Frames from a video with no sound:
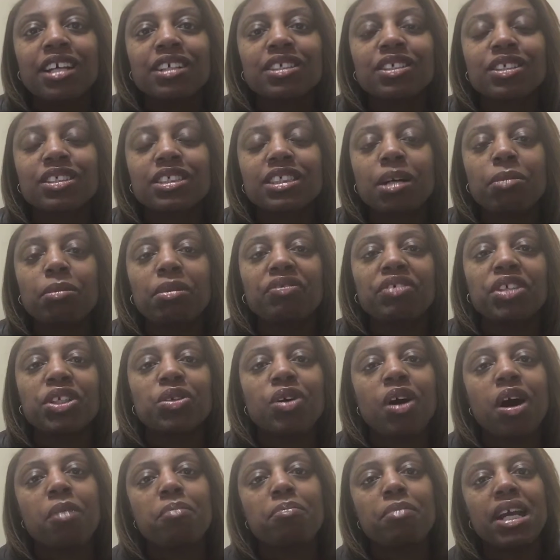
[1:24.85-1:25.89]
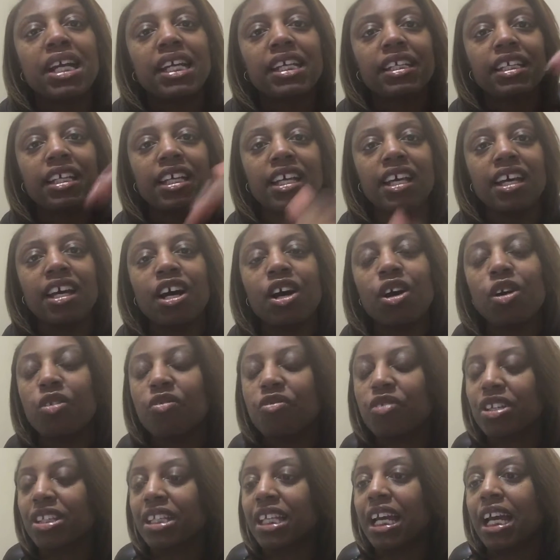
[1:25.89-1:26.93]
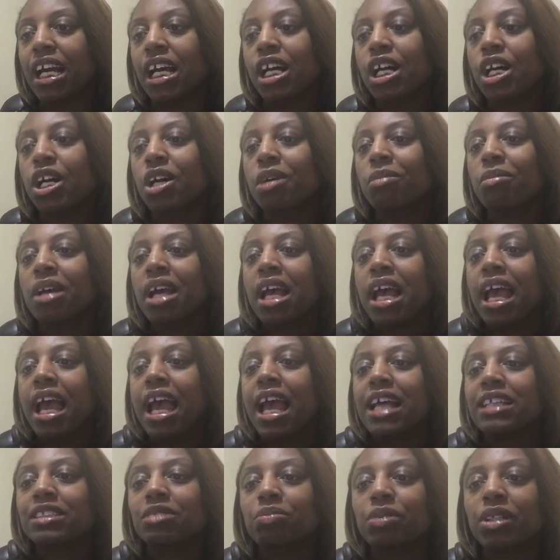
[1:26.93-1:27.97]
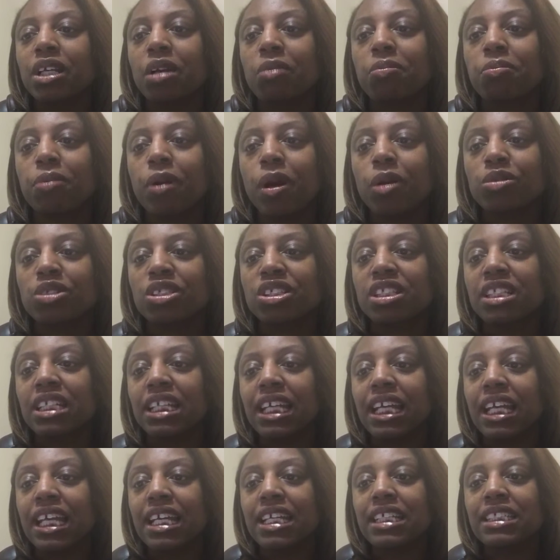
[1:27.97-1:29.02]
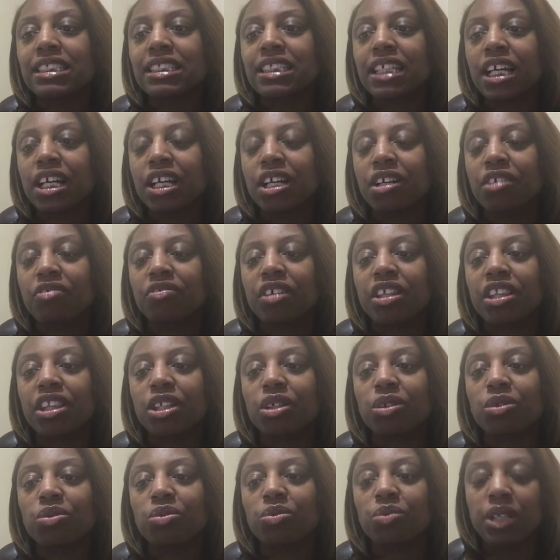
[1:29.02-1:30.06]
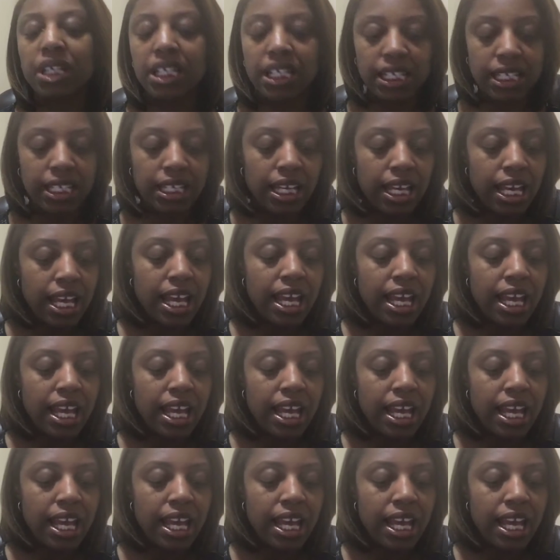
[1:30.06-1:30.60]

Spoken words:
So some of you are making it over that hump as we approach the end of the week.